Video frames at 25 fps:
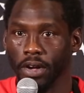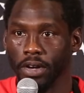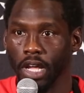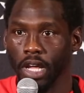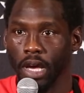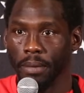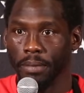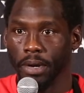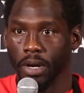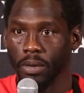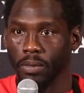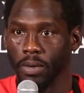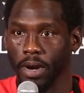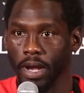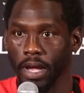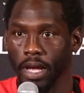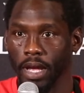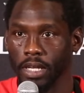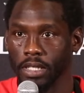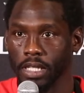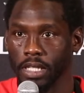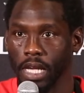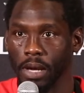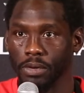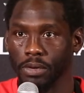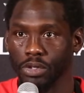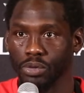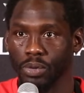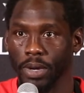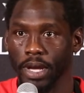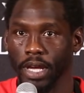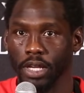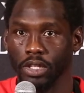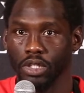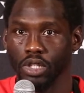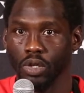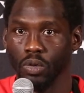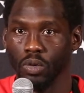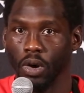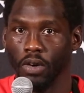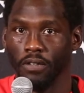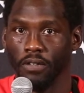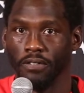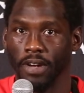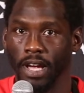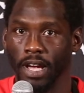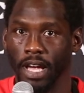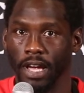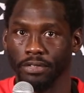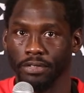Dominic Reyes, I was weighing
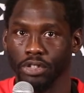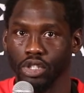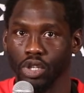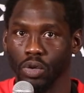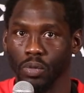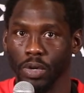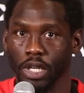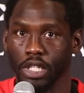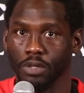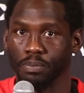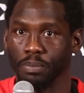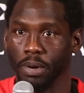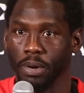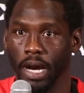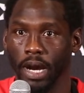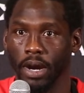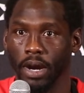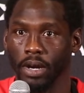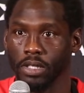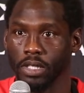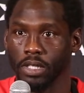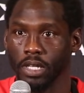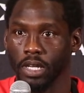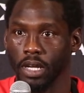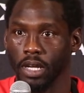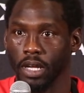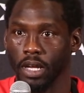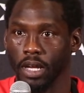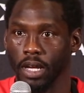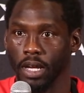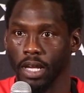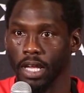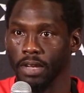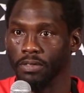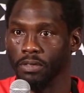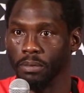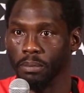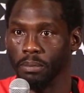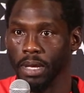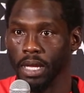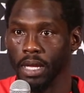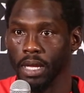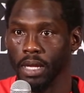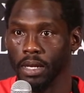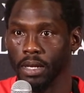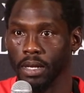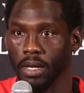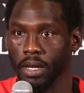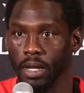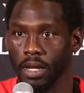205 2 weeks prior to even
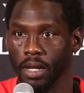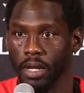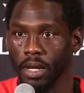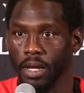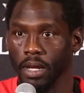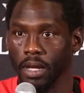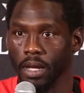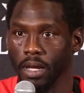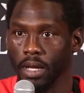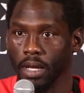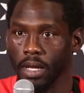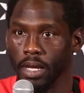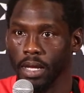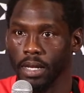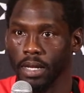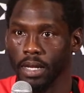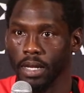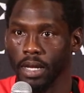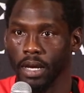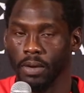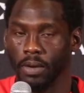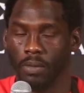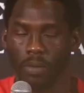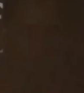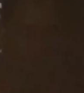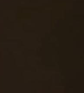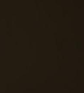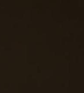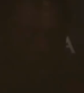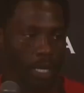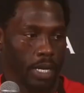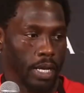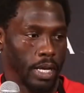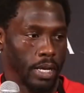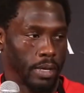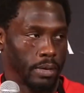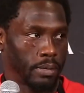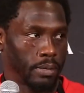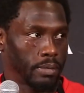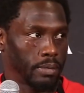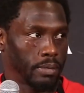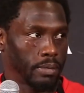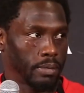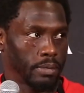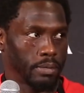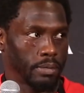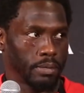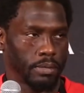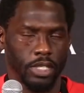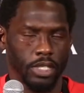being in, where was that at?
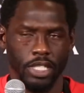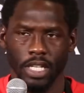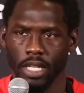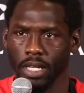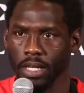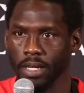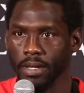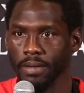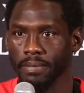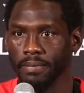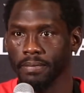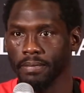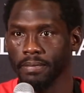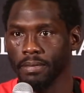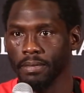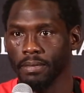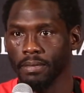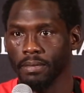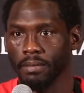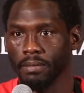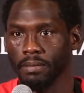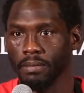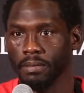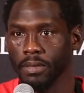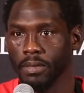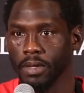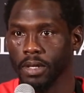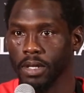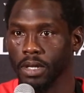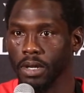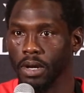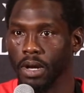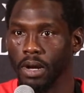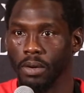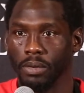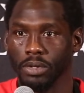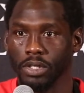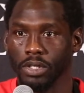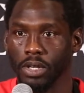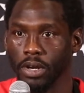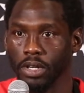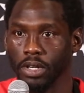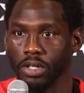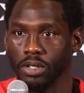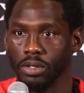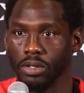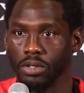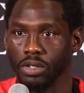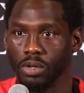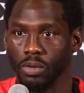Chile? You know, I was
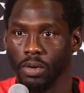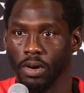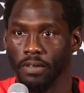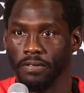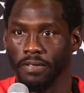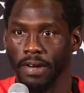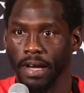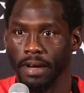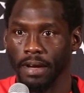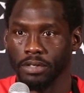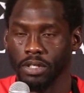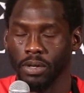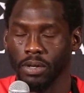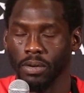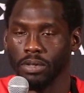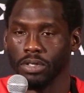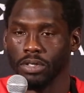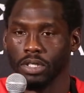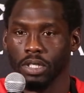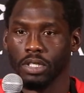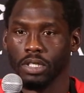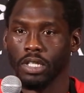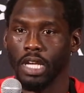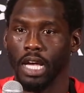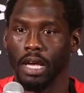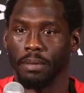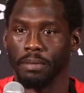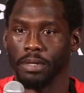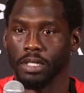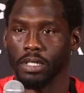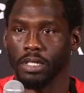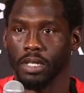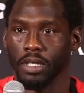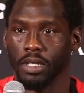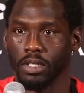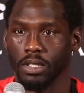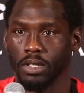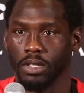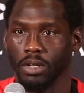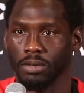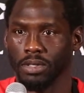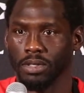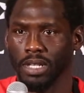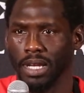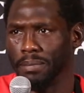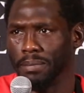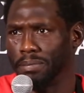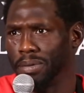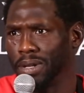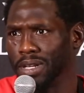already 205, so it was just common sense, you know what
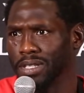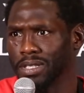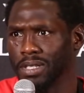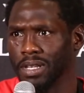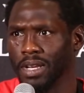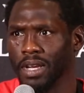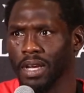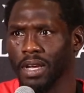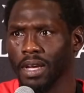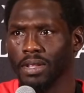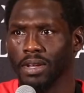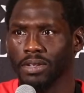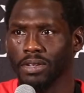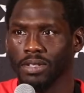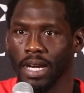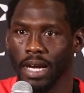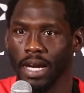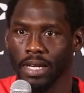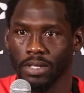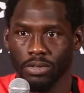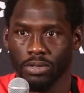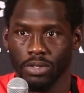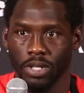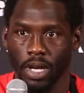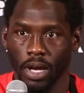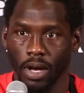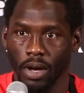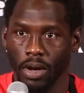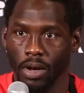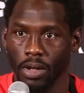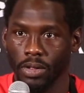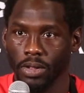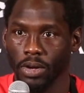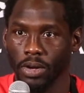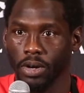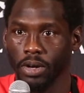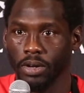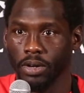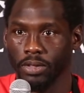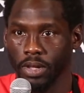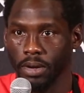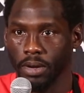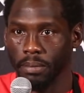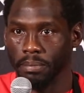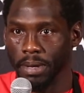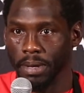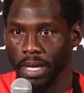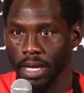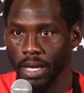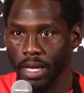I'm saying? Plus, those guys are tall,
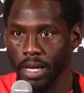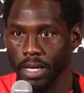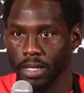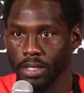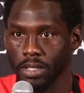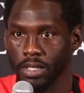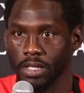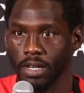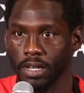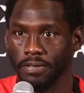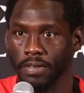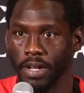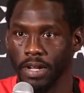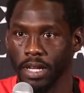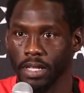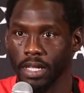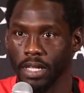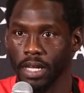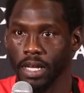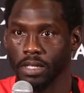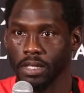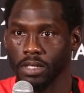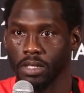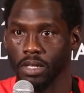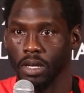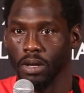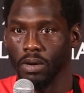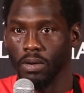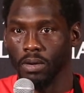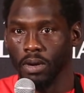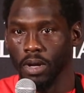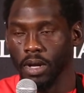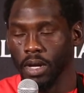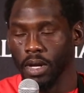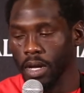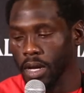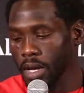they're big and stuff like that, so